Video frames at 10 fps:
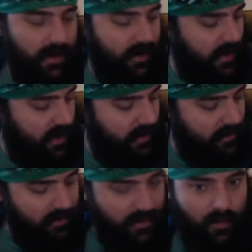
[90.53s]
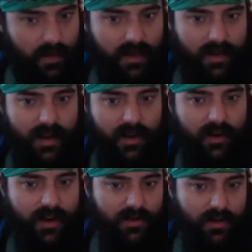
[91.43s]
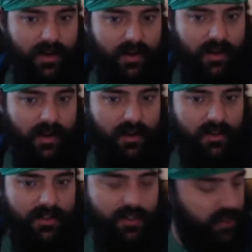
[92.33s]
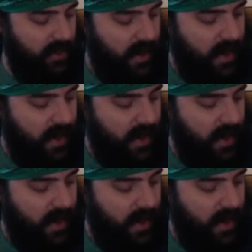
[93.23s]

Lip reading: I got him the weekend I graduated college.